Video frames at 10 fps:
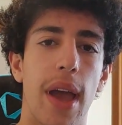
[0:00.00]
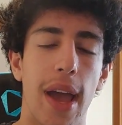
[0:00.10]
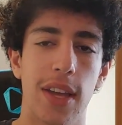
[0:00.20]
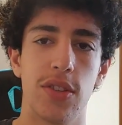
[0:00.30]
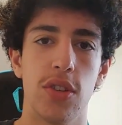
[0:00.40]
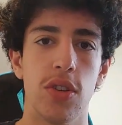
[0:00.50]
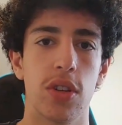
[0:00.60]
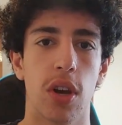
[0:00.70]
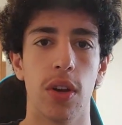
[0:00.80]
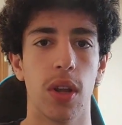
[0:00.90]
as you
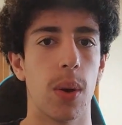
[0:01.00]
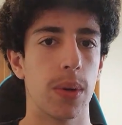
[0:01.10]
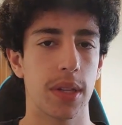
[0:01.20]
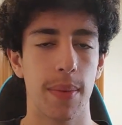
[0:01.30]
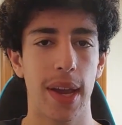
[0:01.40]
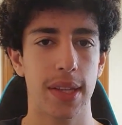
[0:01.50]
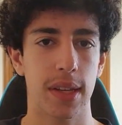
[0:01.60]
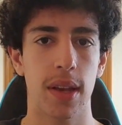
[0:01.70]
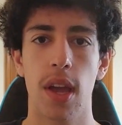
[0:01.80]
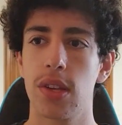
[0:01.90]
go low into the
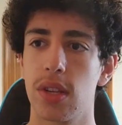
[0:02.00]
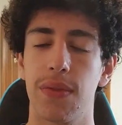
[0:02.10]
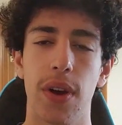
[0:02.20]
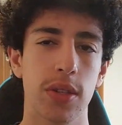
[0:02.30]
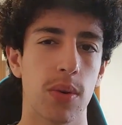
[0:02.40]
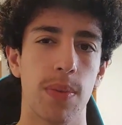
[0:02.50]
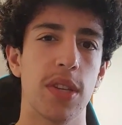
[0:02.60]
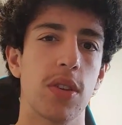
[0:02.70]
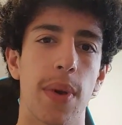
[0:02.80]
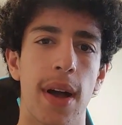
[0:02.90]
magazine. So the first one will be
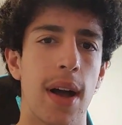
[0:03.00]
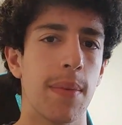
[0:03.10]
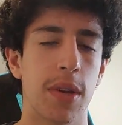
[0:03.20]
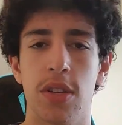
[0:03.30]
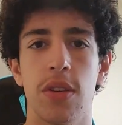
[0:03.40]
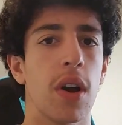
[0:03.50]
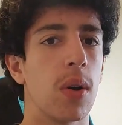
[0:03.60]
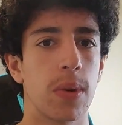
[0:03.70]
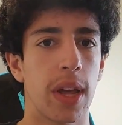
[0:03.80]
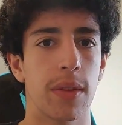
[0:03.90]
super hard because you
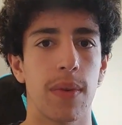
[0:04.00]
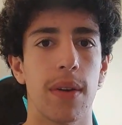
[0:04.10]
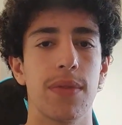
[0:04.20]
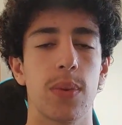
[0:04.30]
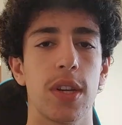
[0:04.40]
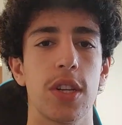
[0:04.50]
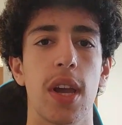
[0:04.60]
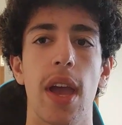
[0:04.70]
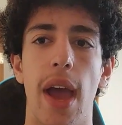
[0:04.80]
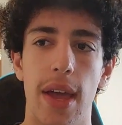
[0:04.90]
hold down the rev switch,
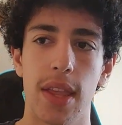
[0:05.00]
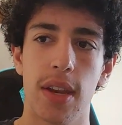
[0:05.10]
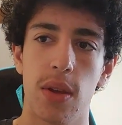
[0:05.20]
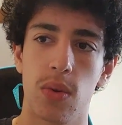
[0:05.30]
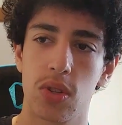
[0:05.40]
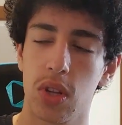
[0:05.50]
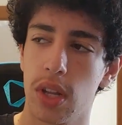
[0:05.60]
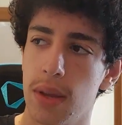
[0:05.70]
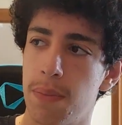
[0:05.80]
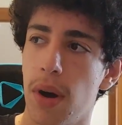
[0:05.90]
and then it will
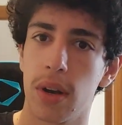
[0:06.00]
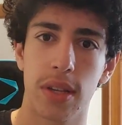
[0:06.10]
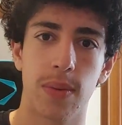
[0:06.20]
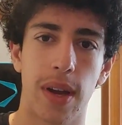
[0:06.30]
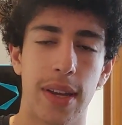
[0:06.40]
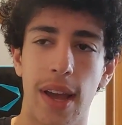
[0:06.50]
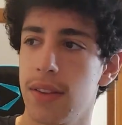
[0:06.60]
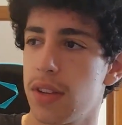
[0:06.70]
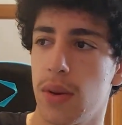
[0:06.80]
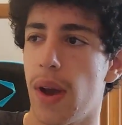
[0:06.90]
slowly bog its way down.
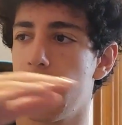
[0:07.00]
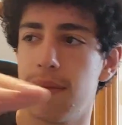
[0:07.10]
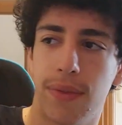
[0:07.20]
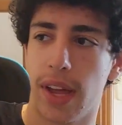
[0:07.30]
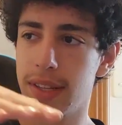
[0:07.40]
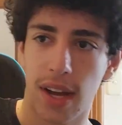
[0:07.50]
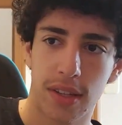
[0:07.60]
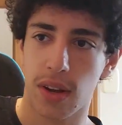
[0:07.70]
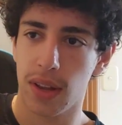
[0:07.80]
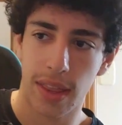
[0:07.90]
So you'll have like darts
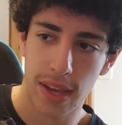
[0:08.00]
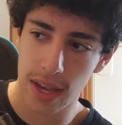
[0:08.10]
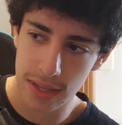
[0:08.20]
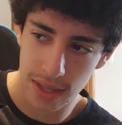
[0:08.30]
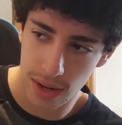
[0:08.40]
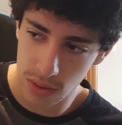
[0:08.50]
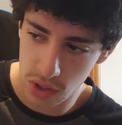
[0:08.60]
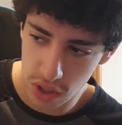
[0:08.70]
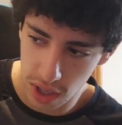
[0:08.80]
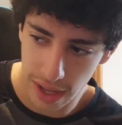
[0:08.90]
going like this, and then it'll
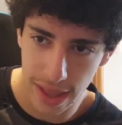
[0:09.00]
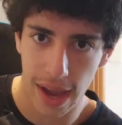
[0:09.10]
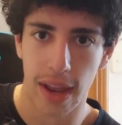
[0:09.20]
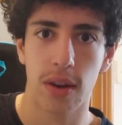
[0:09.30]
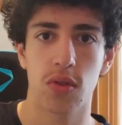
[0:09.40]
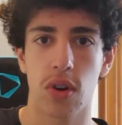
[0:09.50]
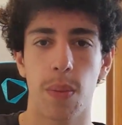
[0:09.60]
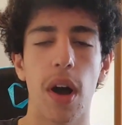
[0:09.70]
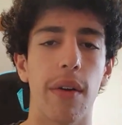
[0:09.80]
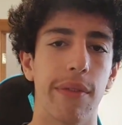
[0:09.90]
just go like that and it'll drop
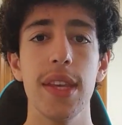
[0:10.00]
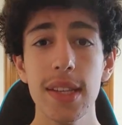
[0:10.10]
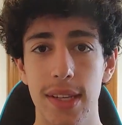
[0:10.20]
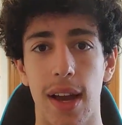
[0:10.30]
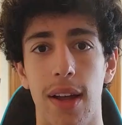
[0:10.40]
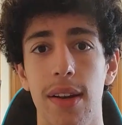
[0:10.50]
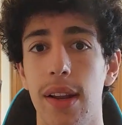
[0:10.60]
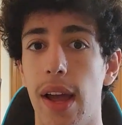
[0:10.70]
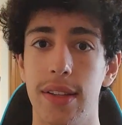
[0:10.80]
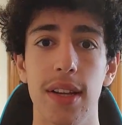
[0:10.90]
off. This
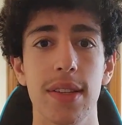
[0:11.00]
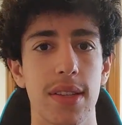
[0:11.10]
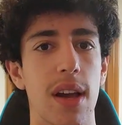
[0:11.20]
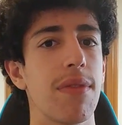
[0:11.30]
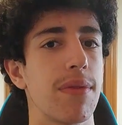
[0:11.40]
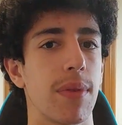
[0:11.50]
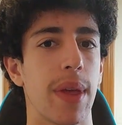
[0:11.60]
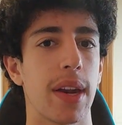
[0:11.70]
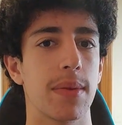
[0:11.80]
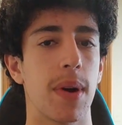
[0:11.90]
gun doesn't suffer from
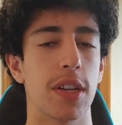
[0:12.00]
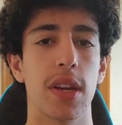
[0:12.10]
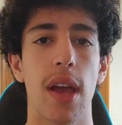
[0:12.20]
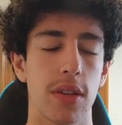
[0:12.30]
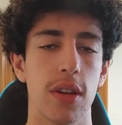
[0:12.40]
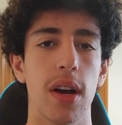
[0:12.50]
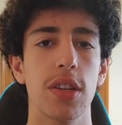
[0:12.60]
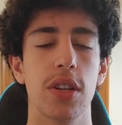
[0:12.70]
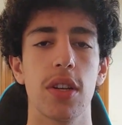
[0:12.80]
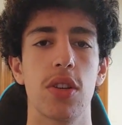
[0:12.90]
that as much. You are
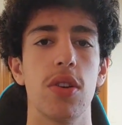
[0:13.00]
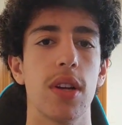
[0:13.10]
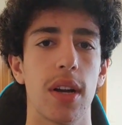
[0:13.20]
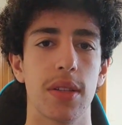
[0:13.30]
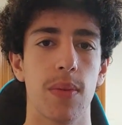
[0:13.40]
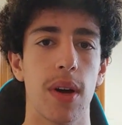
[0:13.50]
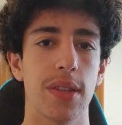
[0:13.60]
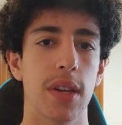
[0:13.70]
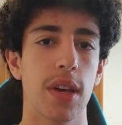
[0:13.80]
shooting two darts at once.